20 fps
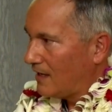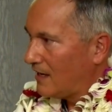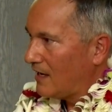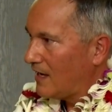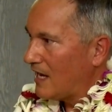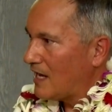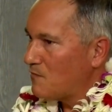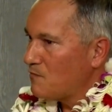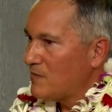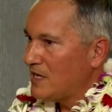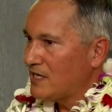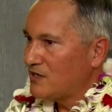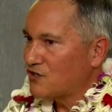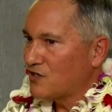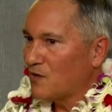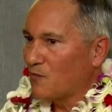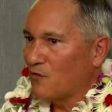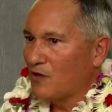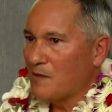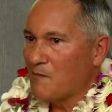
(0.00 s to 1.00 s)
And
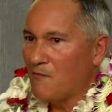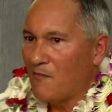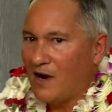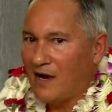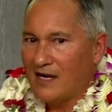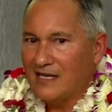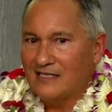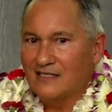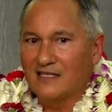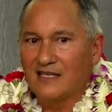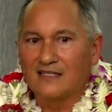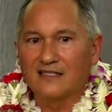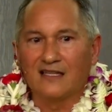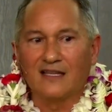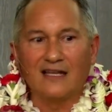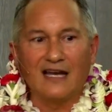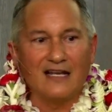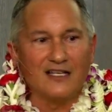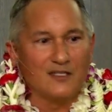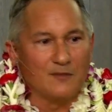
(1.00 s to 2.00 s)
Meacham reminds us that
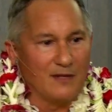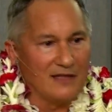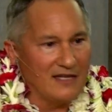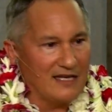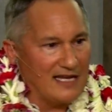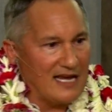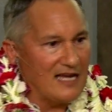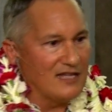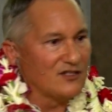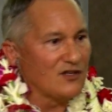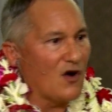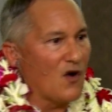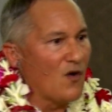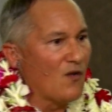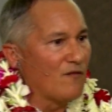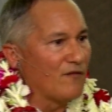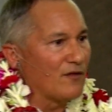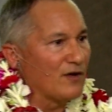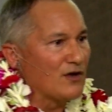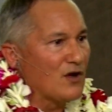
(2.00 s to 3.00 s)
has been the case
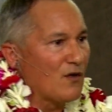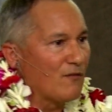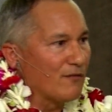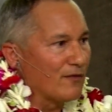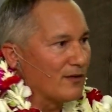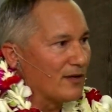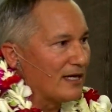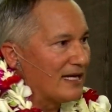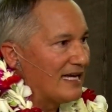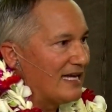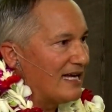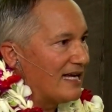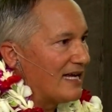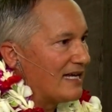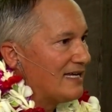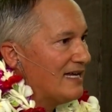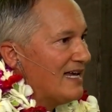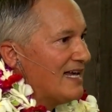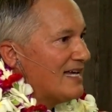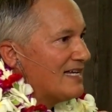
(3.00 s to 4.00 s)
over and over
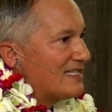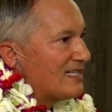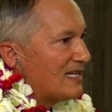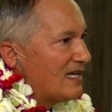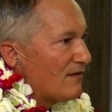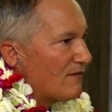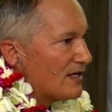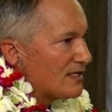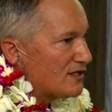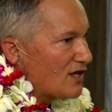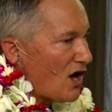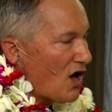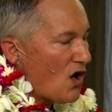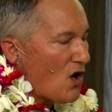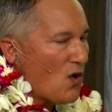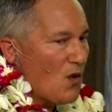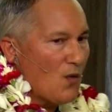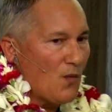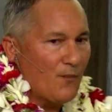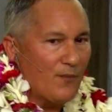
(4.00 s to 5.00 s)
again to give us
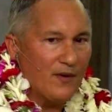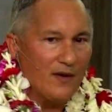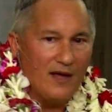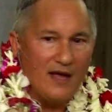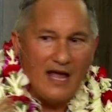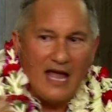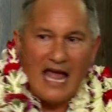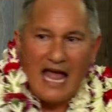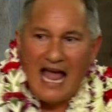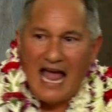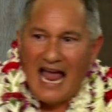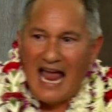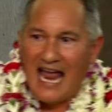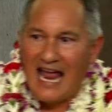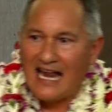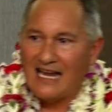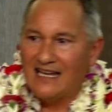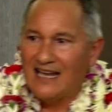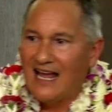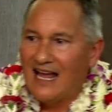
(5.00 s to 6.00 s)
hope
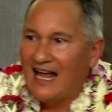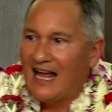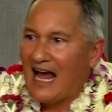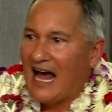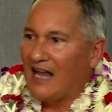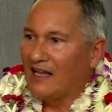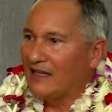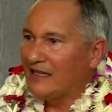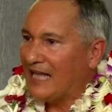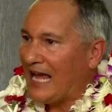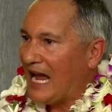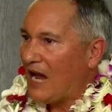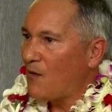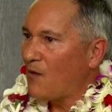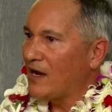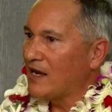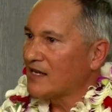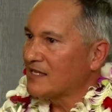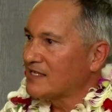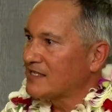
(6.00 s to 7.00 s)
and allow
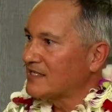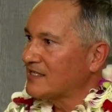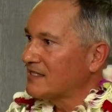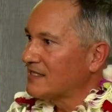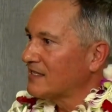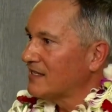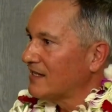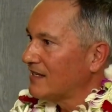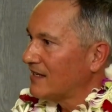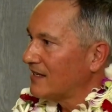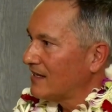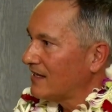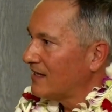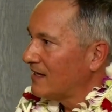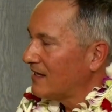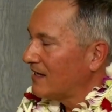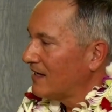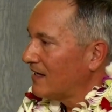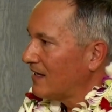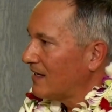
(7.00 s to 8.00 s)
us
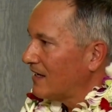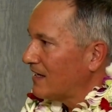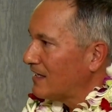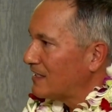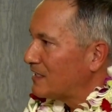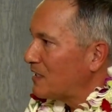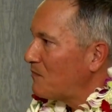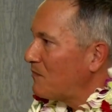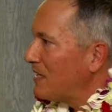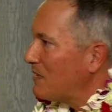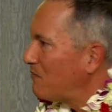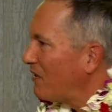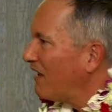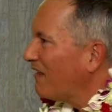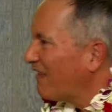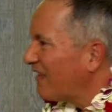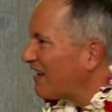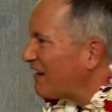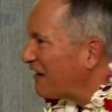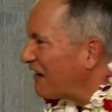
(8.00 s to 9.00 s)
to be
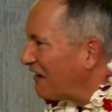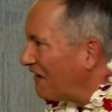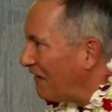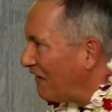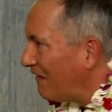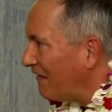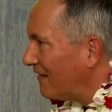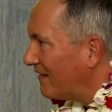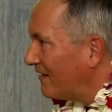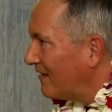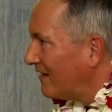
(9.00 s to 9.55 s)
political